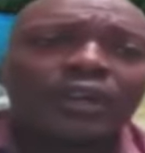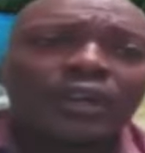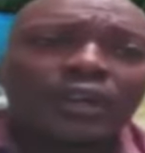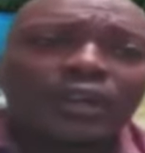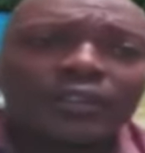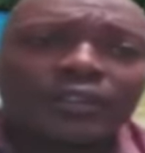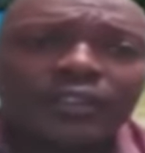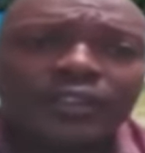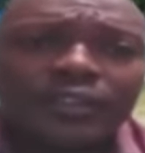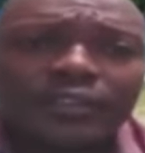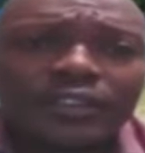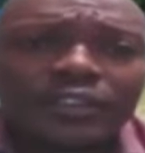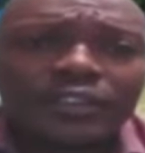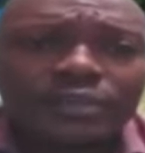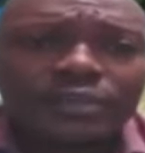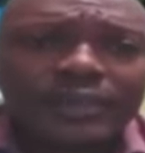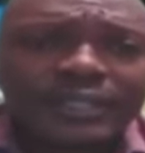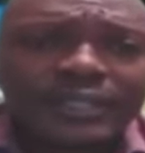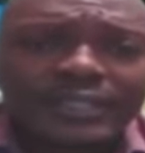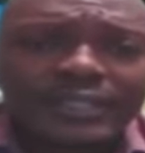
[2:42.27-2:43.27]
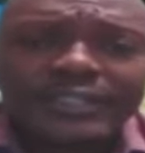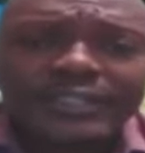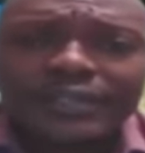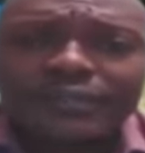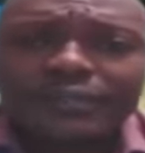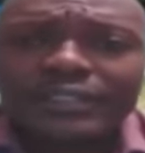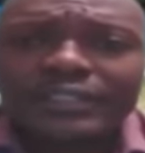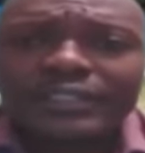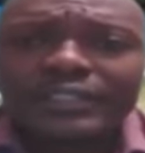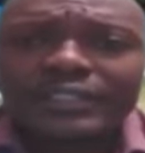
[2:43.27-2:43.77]
the, the
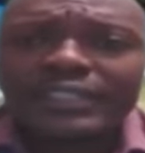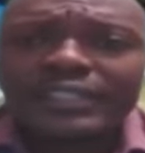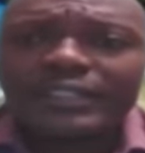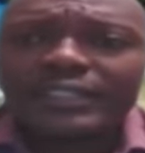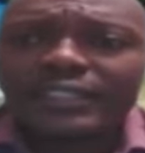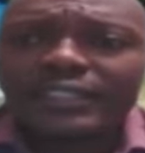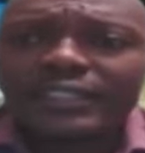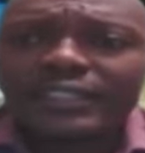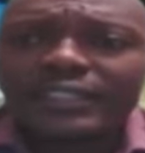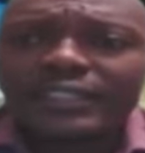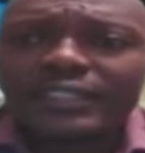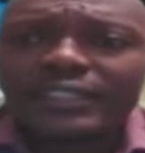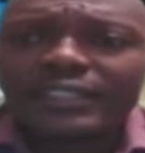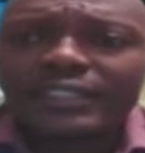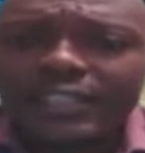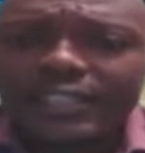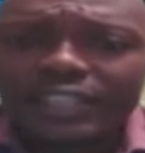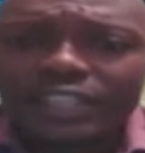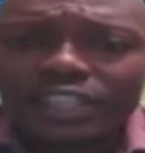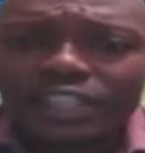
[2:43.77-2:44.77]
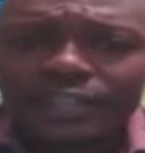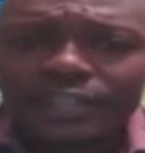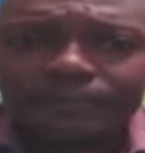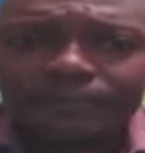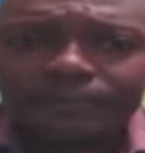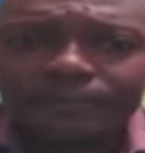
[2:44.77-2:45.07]
2017 THA election,